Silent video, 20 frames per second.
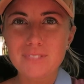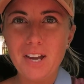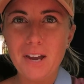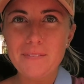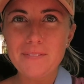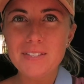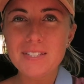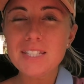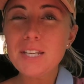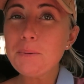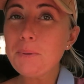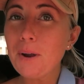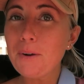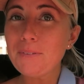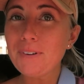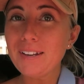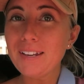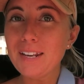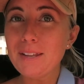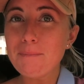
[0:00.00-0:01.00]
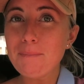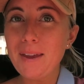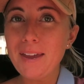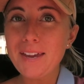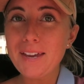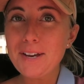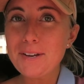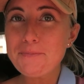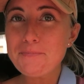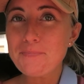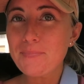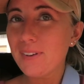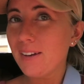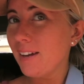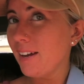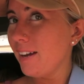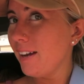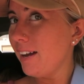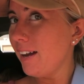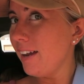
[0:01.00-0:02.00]
obviously I'm not wearing any makeup.
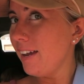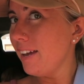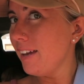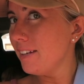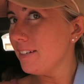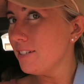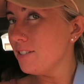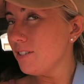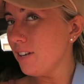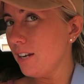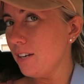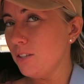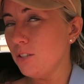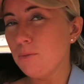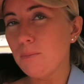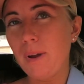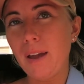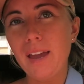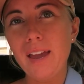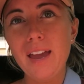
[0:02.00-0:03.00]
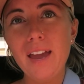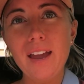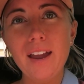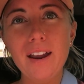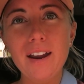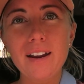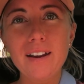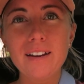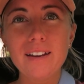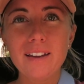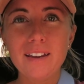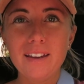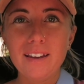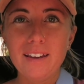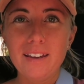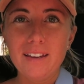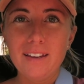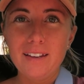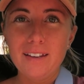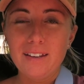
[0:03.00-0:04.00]
I had to try to do my hair
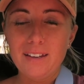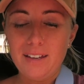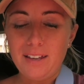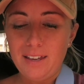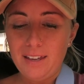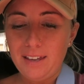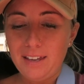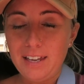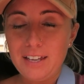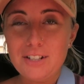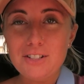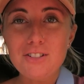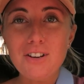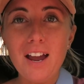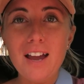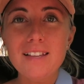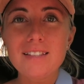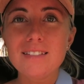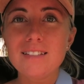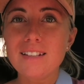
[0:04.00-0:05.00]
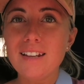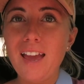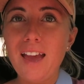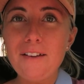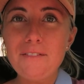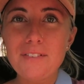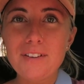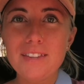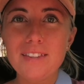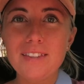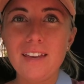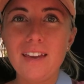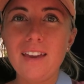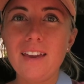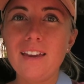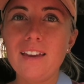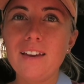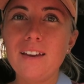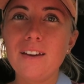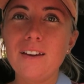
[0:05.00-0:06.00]
and get dressed and
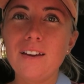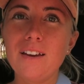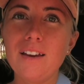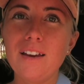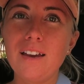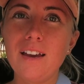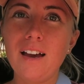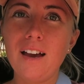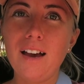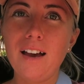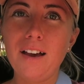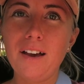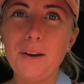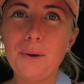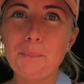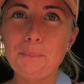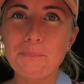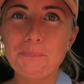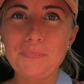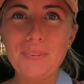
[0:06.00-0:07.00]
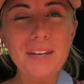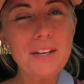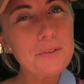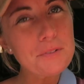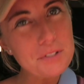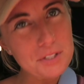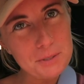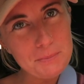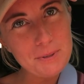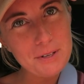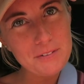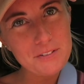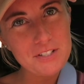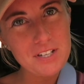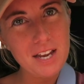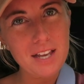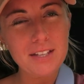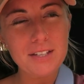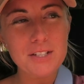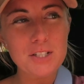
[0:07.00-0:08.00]
everything. Um, it was a little bit of a
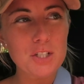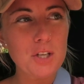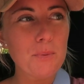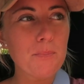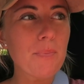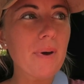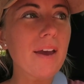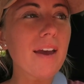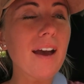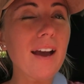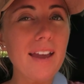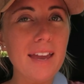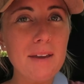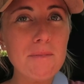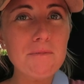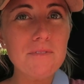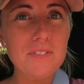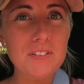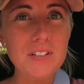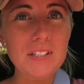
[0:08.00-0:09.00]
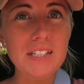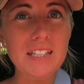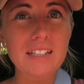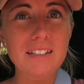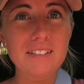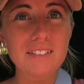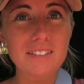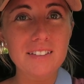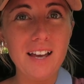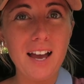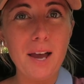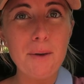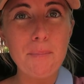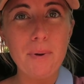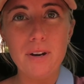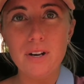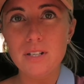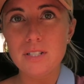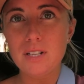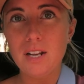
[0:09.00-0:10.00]
challenge, but I am feeling a lot
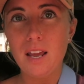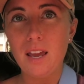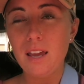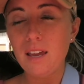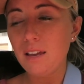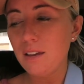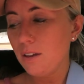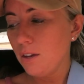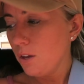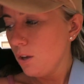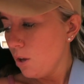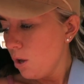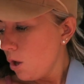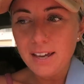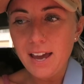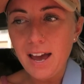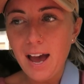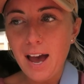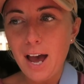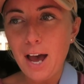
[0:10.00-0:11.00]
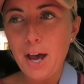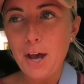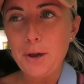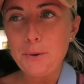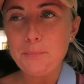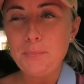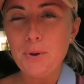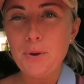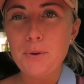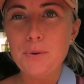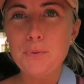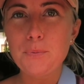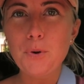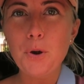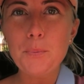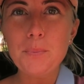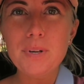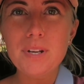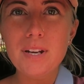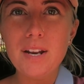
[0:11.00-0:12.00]
better today. Um,
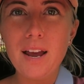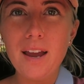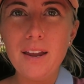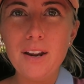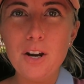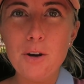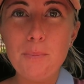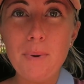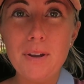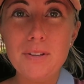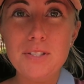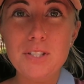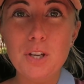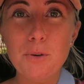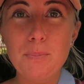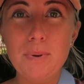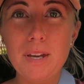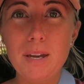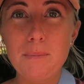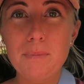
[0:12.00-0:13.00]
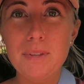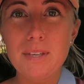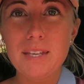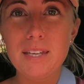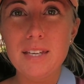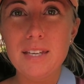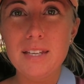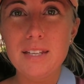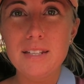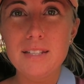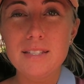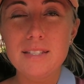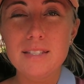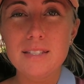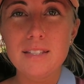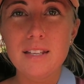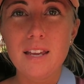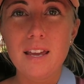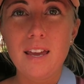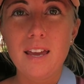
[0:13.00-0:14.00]
Roman and I are about to go pick up the kids
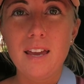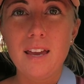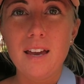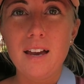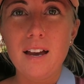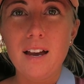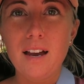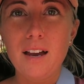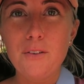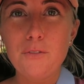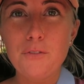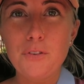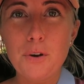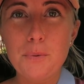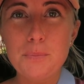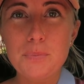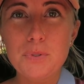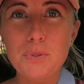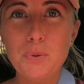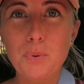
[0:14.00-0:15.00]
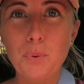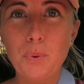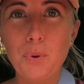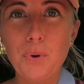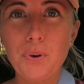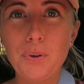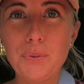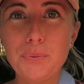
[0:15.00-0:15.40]
from school.